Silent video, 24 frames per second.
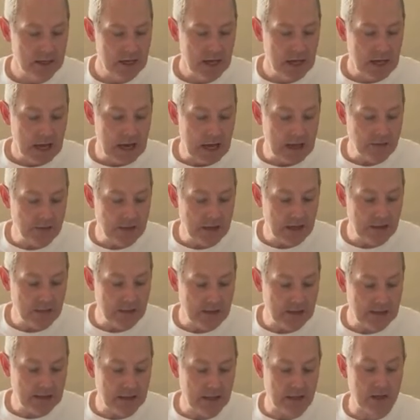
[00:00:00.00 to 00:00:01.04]
And then
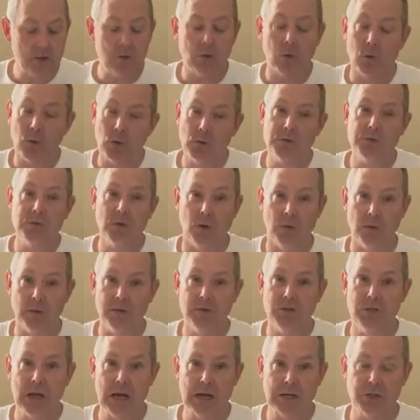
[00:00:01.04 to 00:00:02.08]
they did a cortisone
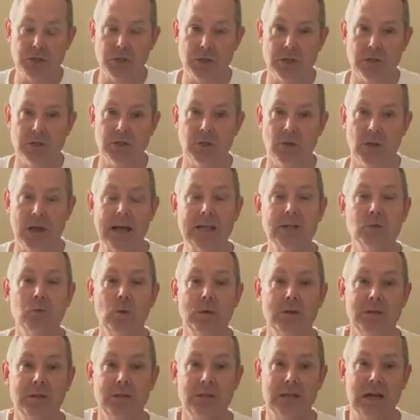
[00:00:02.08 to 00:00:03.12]
injection. So that's
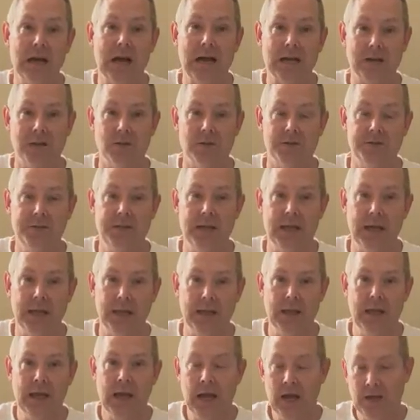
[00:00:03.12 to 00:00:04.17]
what the doctors
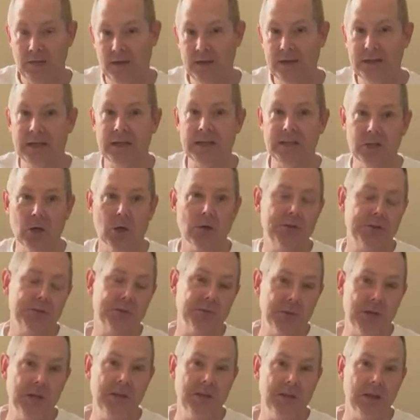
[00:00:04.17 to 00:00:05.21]
did. They did those
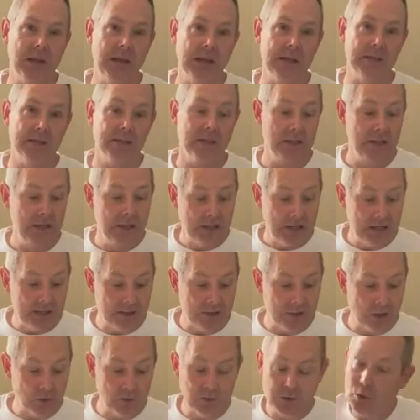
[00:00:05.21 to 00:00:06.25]
three things. And
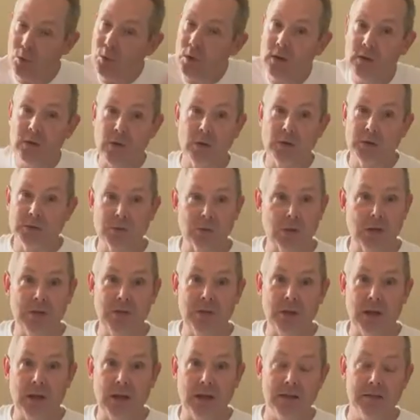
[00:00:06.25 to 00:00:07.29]
so two of those three
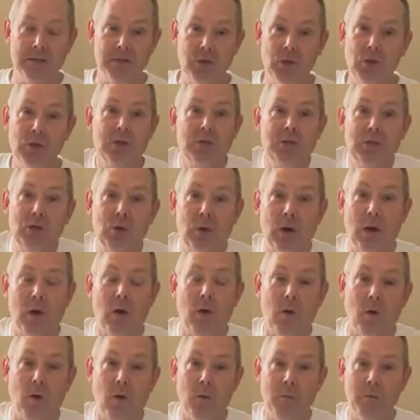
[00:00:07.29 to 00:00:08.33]
things you can do at
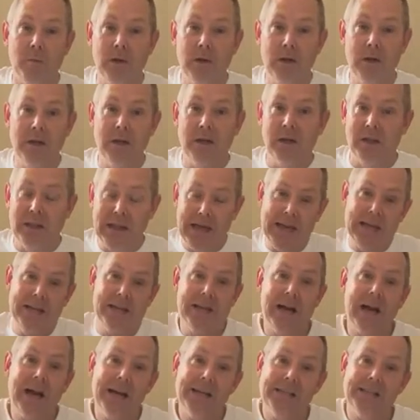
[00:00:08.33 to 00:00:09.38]
home. They
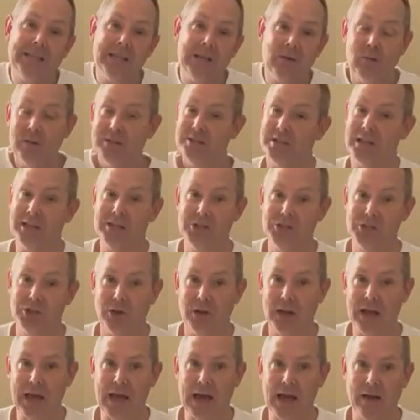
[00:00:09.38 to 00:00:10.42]
didn't ice it, which they
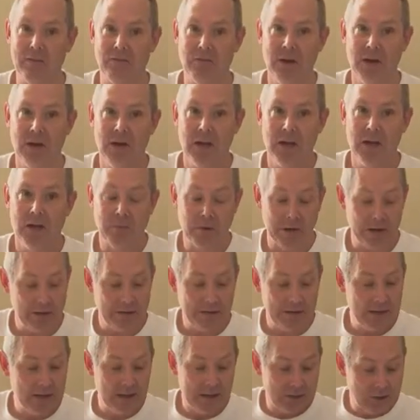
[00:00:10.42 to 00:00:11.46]
should have. But
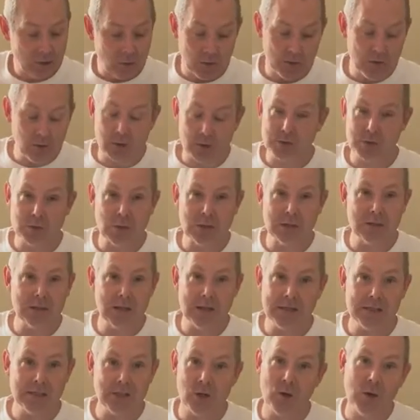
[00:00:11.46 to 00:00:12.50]
two of those three
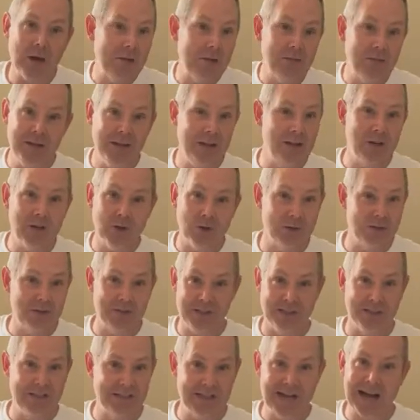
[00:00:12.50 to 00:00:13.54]
things you don't even need to go to
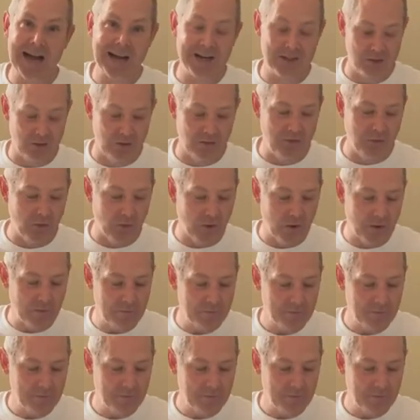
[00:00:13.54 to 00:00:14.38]
see a doctor for.